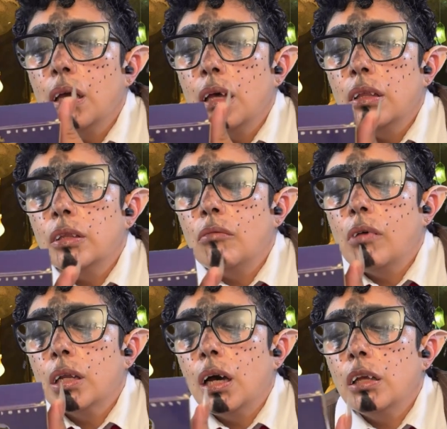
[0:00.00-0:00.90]
the
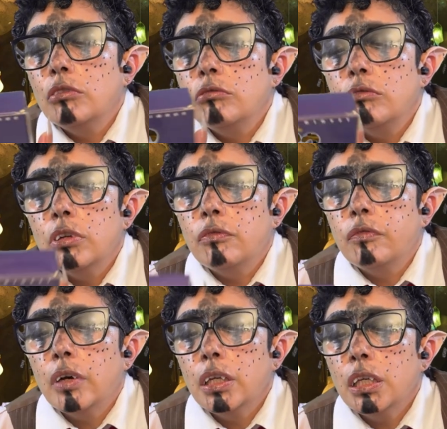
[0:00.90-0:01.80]
100
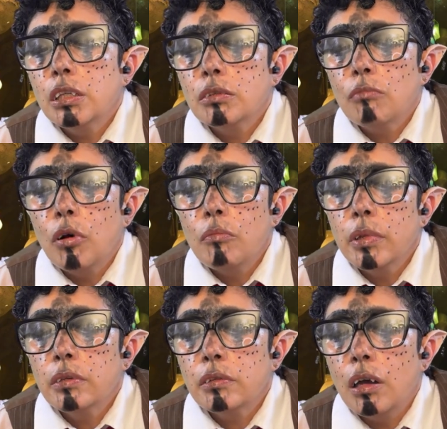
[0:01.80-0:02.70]
funniest
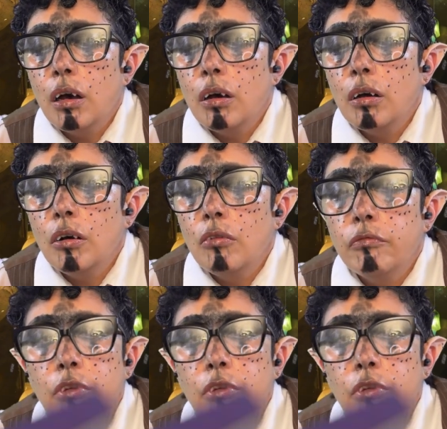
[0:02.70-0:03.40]
moments of the